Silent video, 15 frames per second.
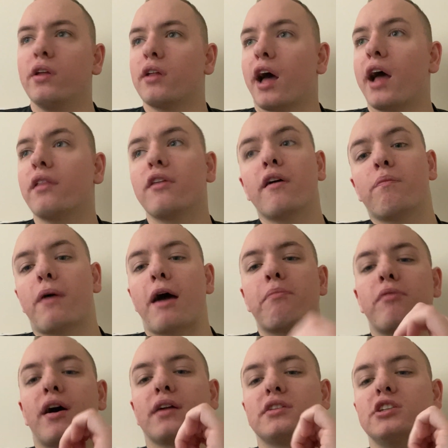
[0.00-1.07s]
I love
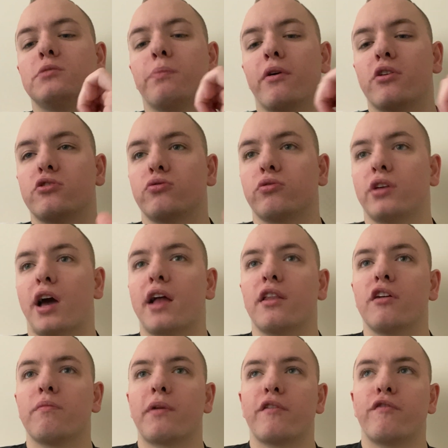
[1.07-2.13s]
paparazzis personally. I
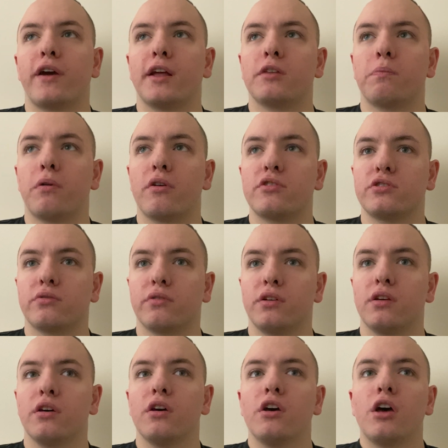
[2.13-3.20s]
love my fans
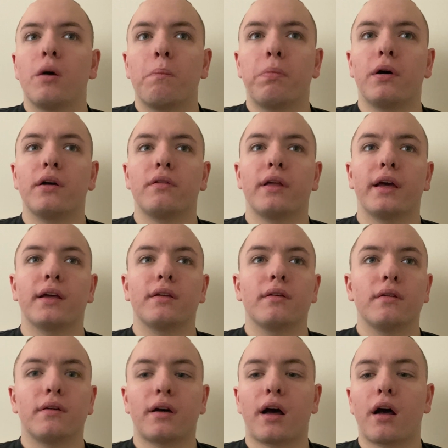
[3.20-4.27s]
personally. But, like...
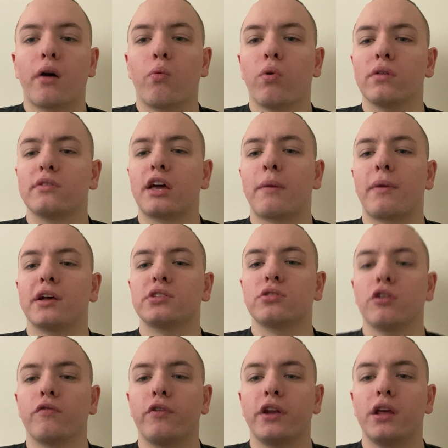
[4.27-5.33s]
One time I saw
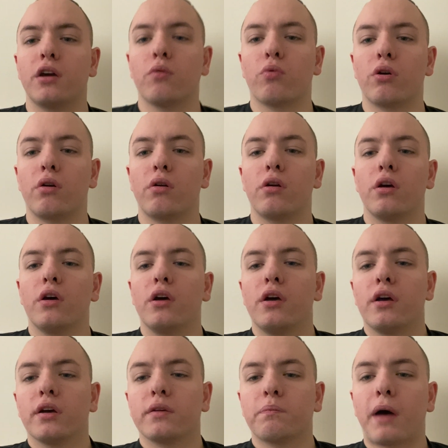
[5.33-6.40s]
a video where
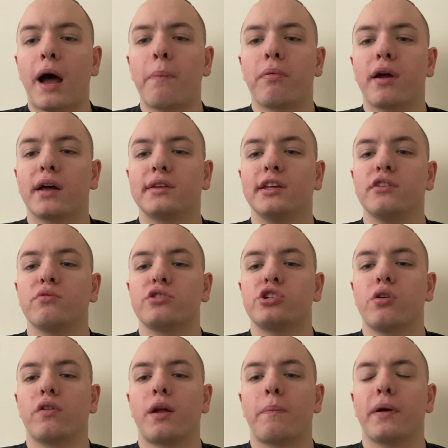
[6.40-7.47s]
paparazzis were
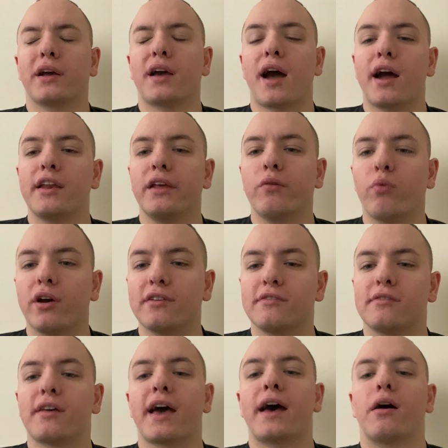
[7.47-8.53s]
showing up at Kanye
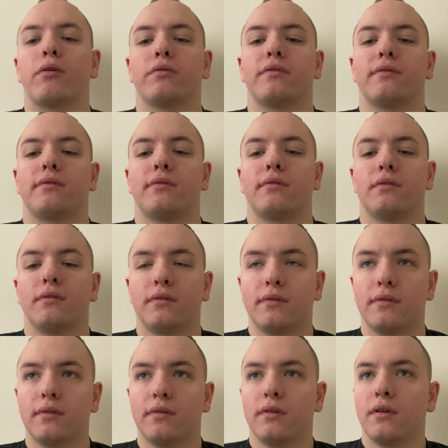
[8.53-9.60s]
West's house.
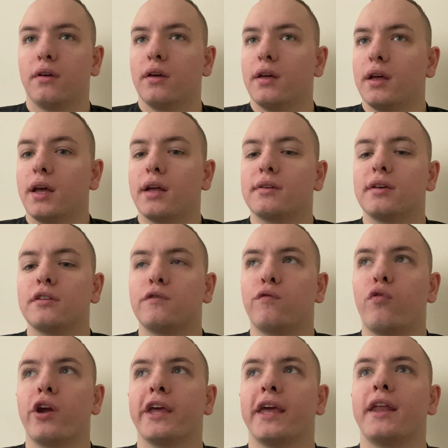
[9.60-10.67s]
It's his
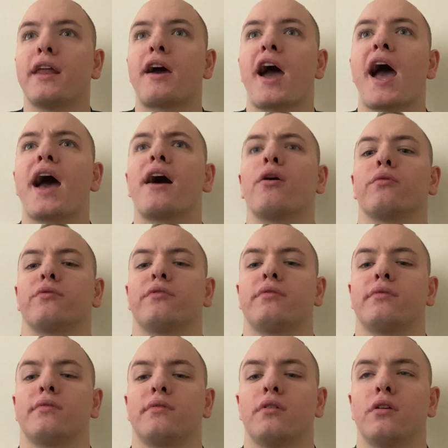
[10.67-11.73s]
freaking
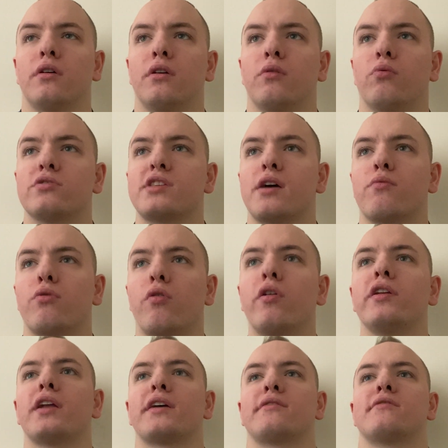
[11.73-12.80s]
house. Was that really
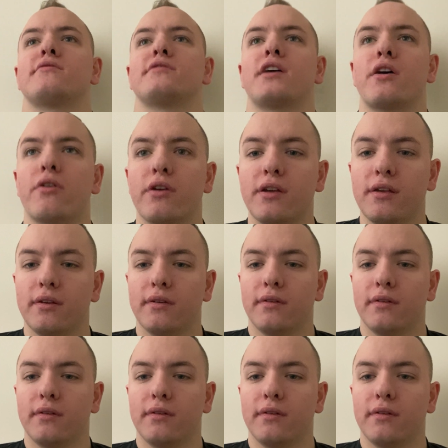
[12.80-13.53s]
necessary?